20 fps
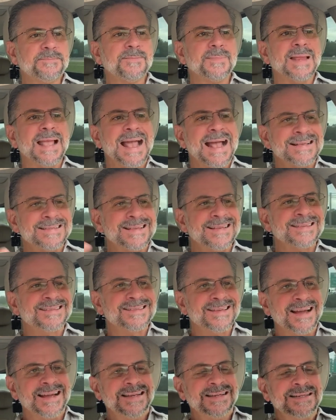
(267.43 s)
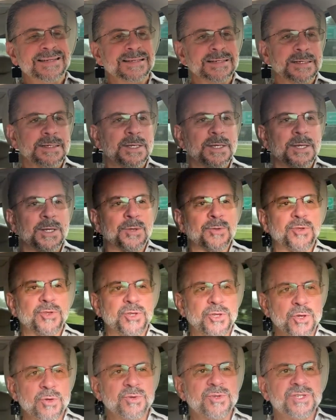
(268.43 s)
As a site,
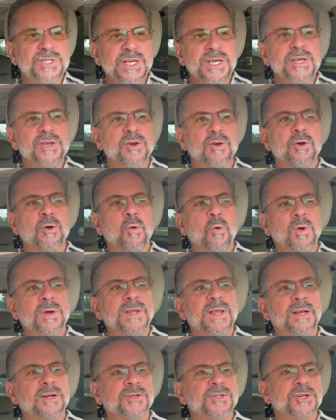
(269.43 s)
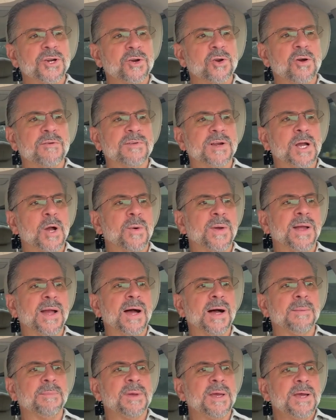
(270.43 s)
you see your coordinator turnover going
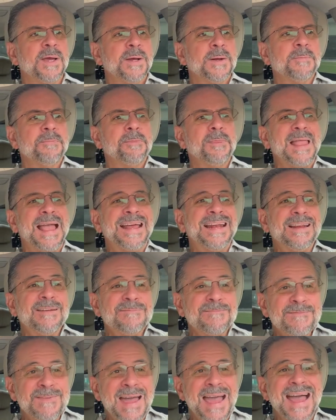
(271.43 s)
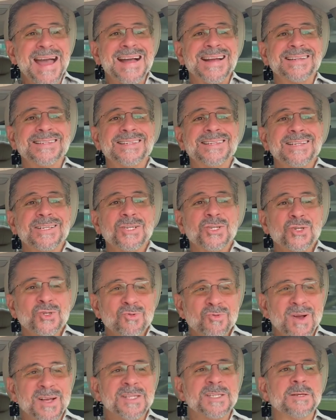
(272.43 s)
up. And in fact,
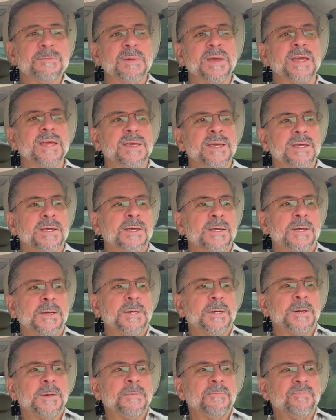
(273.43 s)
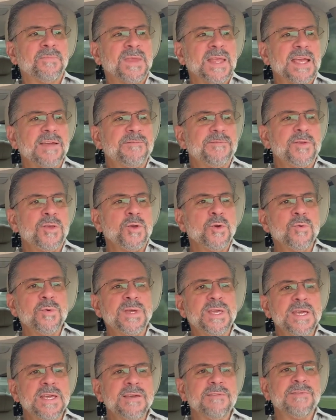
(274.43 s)
trust me, if you
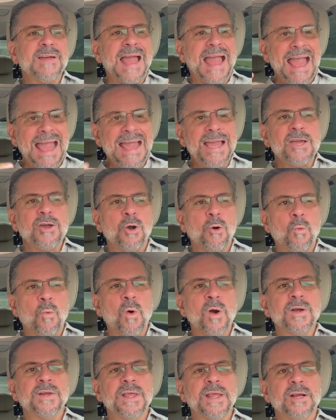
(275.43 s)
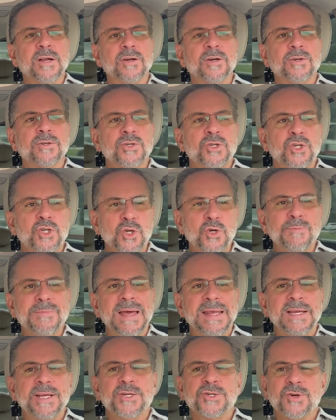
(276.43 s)
give a coordinator too
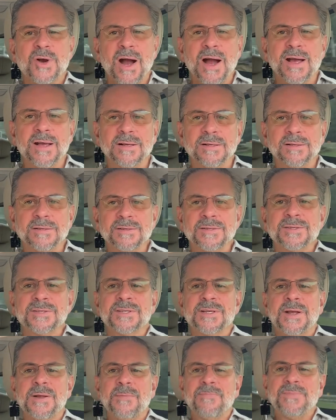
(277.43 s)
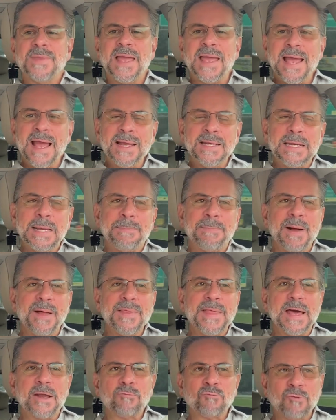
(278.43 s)
many trials, they end up on
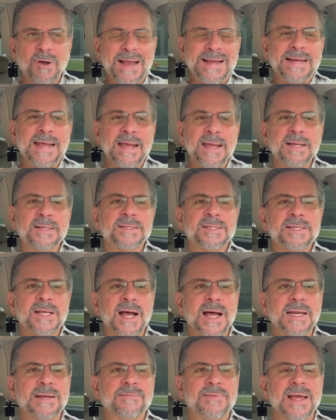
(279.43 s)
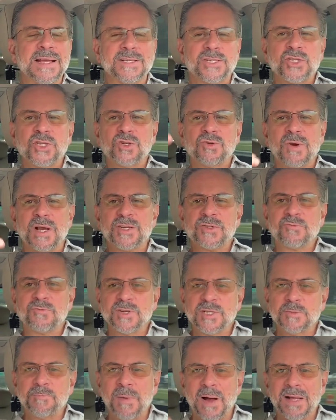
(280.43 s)
that right-hand side of that stress
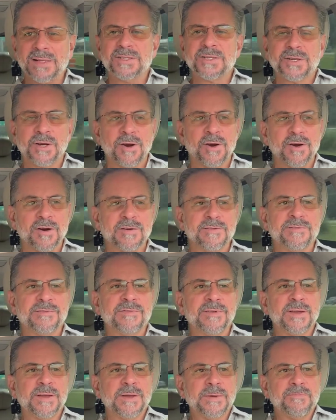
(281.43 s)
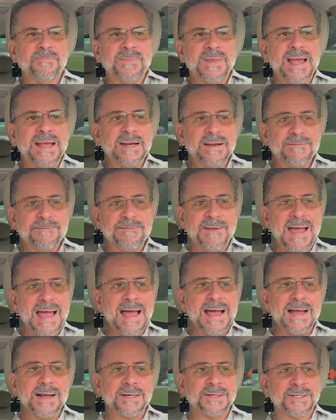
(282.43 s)
response curve. And in
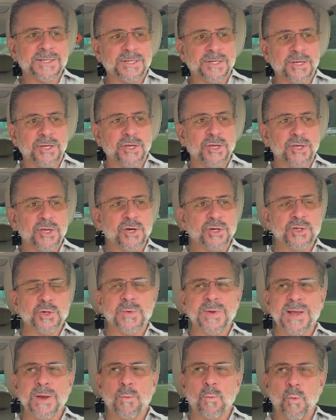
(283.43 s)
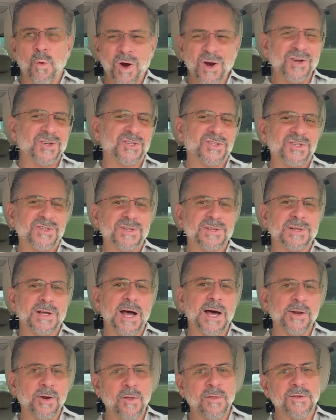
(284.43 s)
fact, you're doing worse
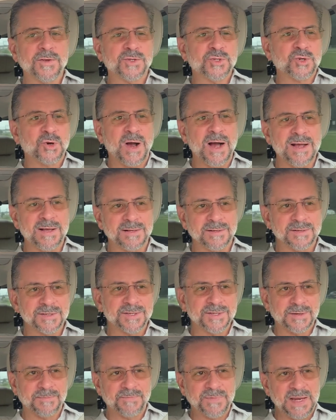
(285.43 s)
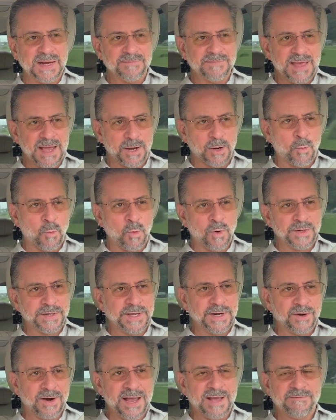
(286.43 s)
on all those trials than if that
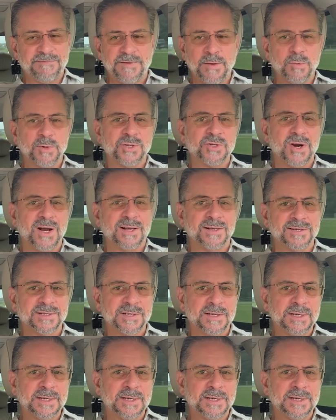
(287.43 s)
coordinator had fewer trials.